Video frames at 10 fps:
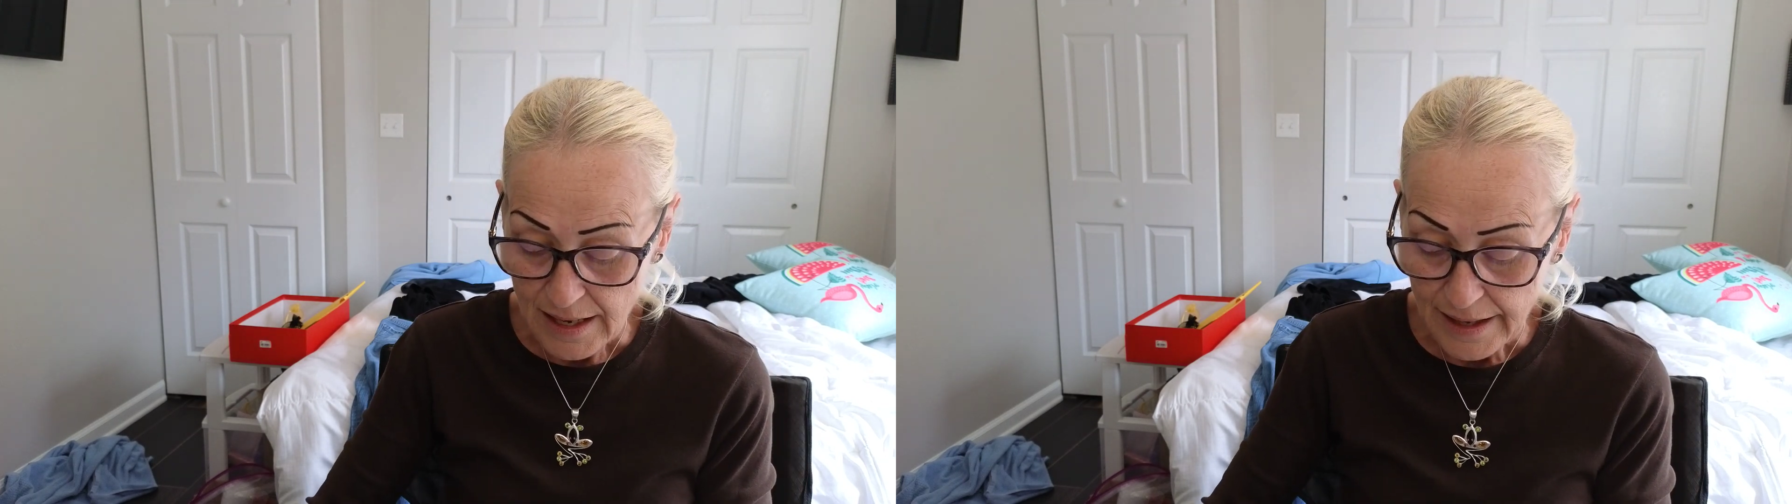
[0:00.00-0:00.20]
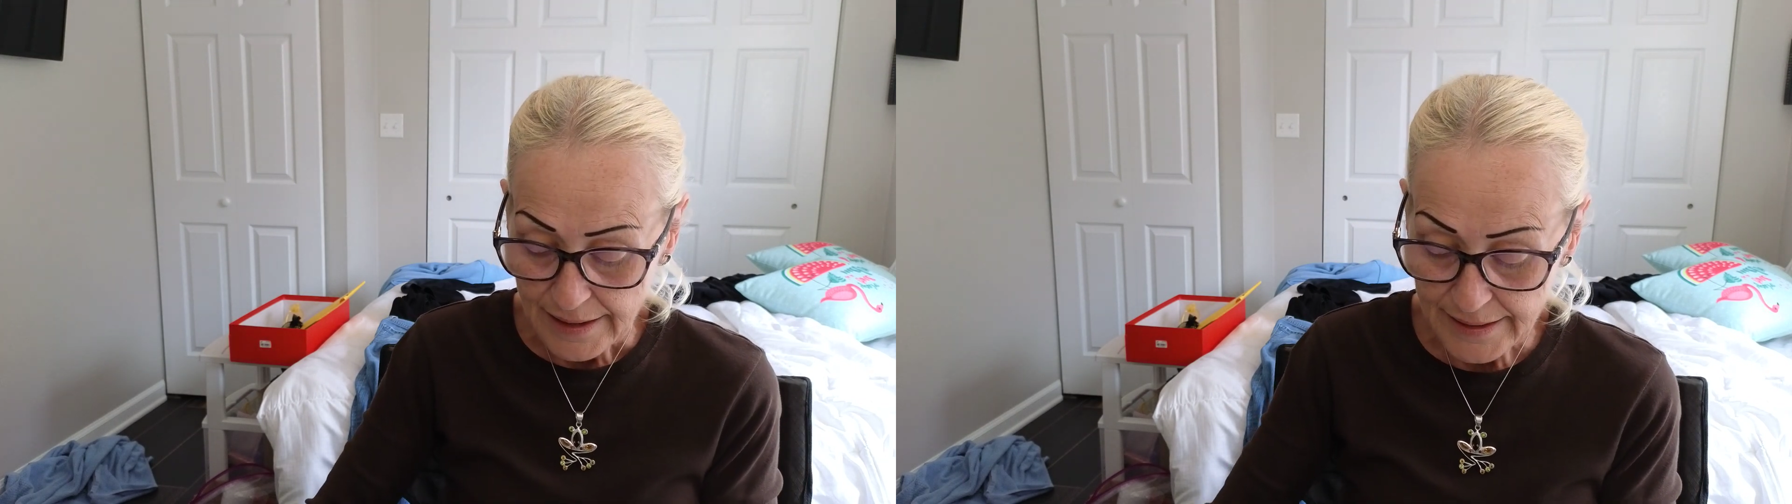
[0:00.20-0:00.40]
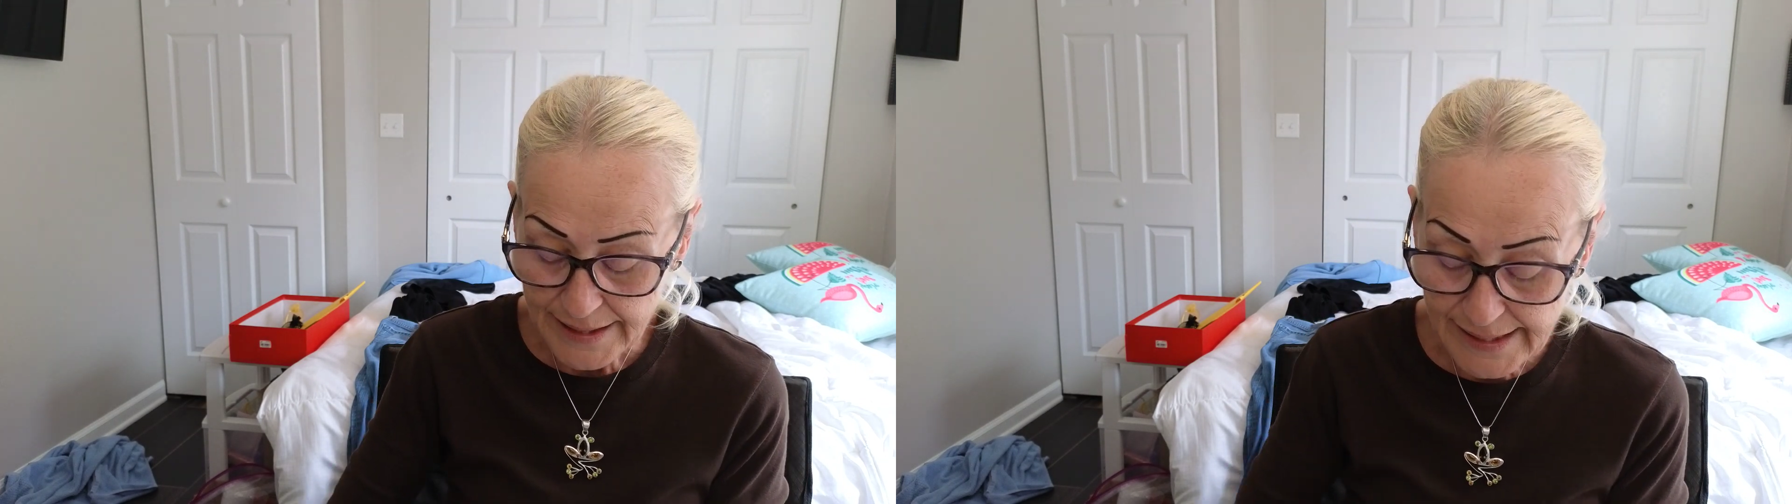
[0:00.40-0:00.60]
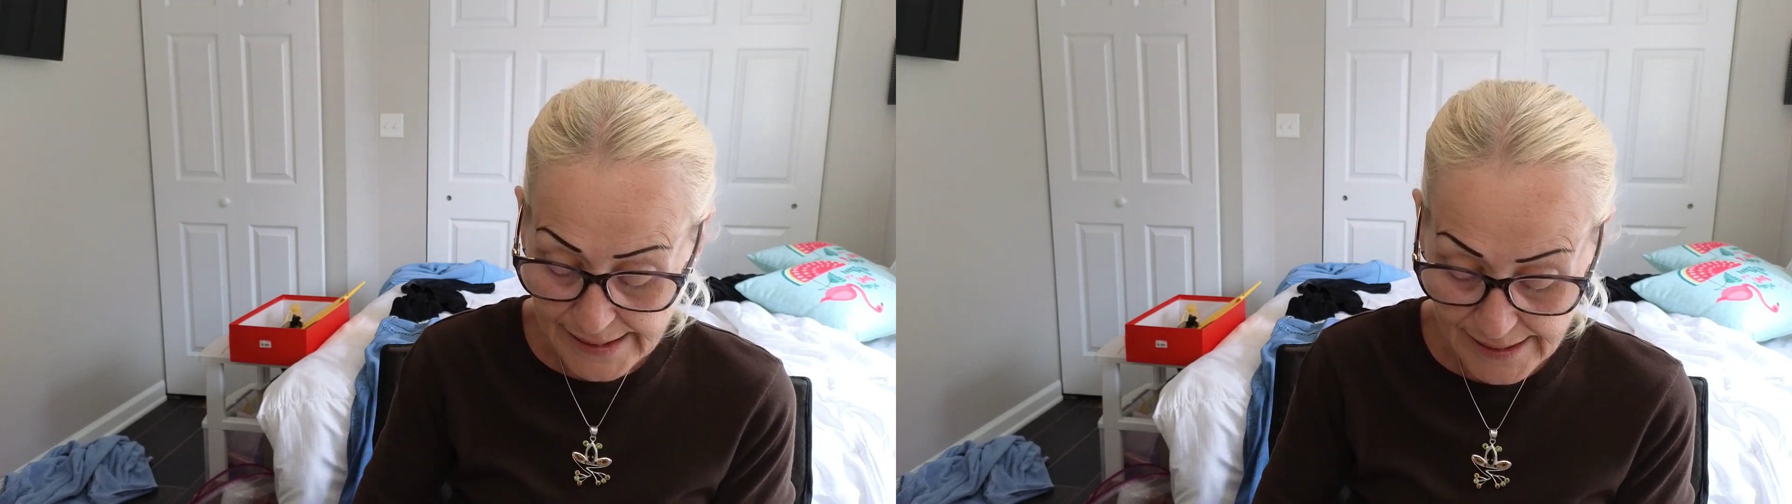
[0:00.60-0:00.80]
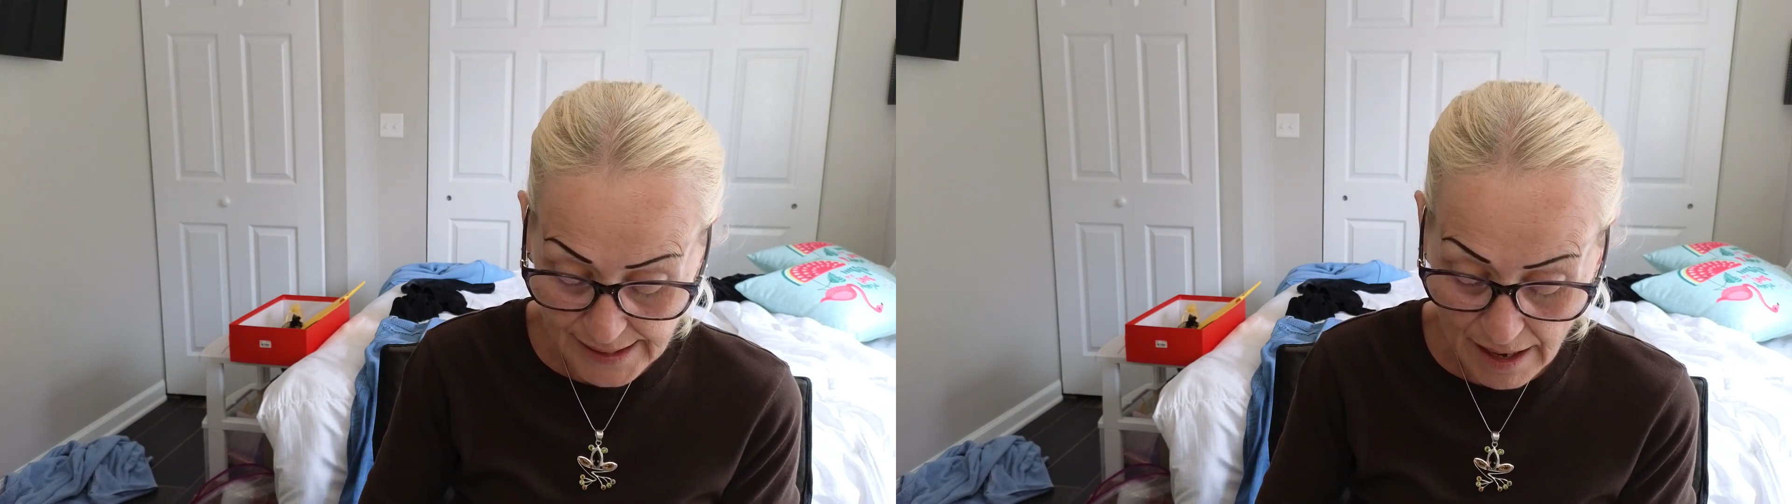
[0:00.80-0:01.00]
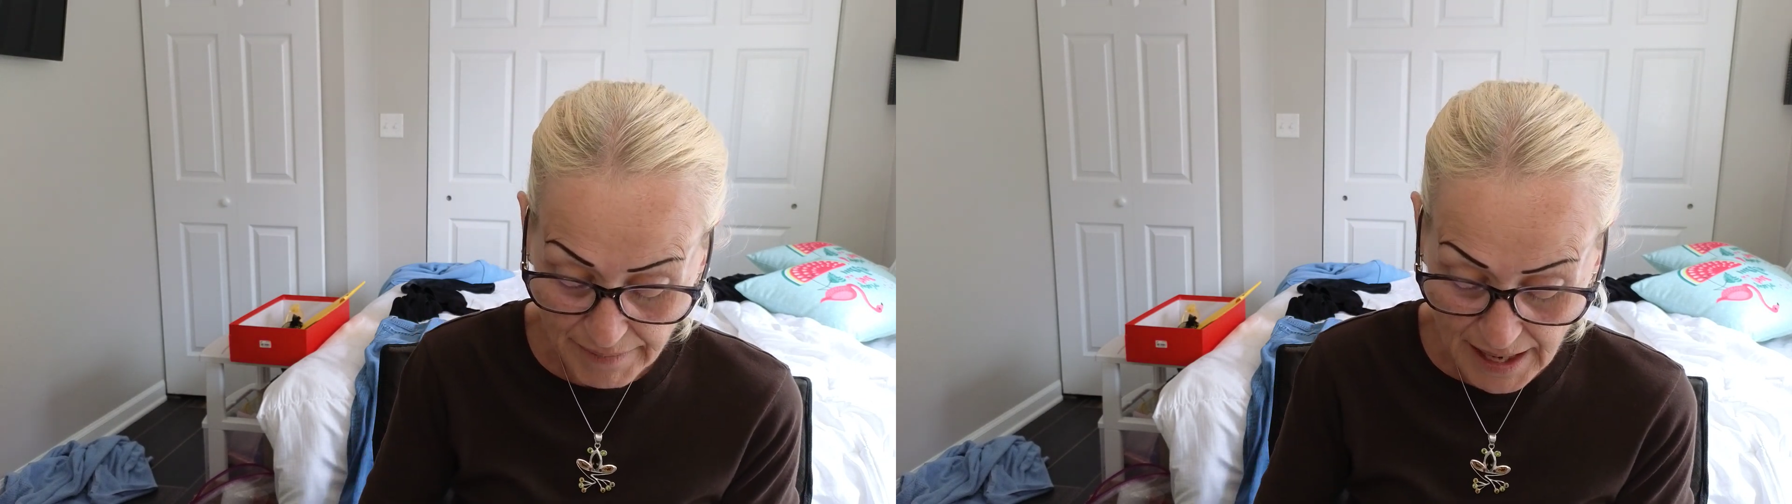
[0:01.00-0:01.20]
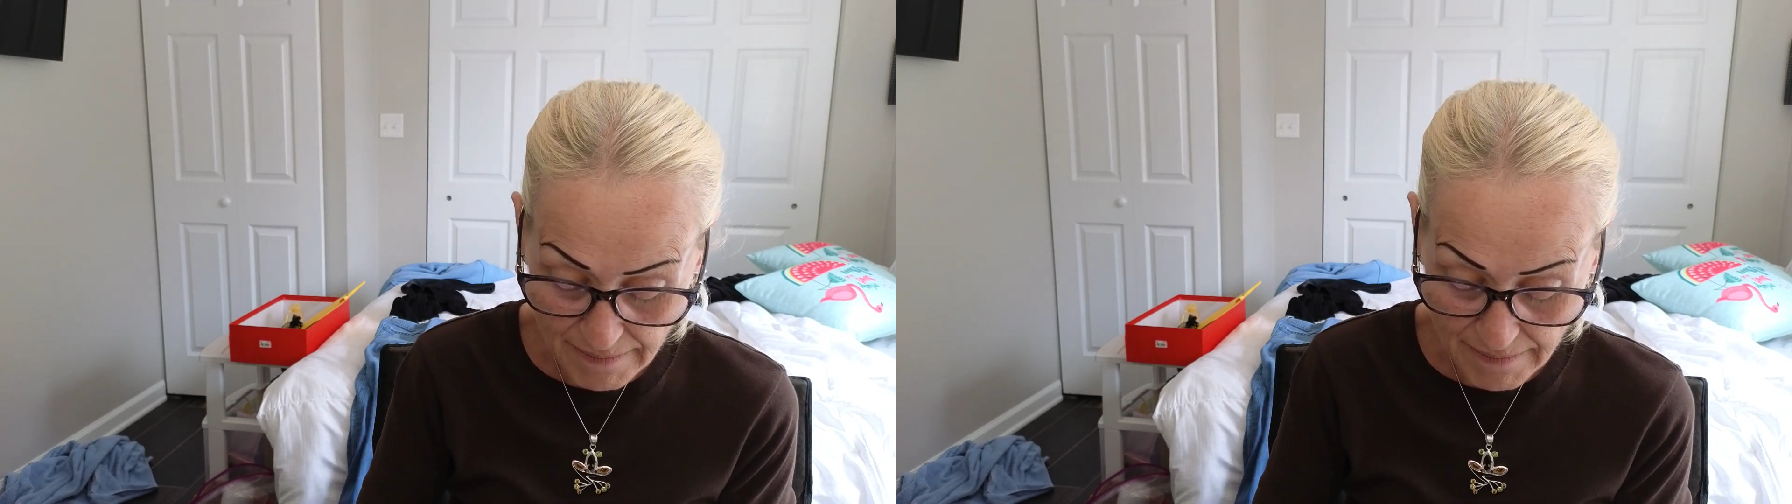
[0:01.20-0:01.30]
This is coming up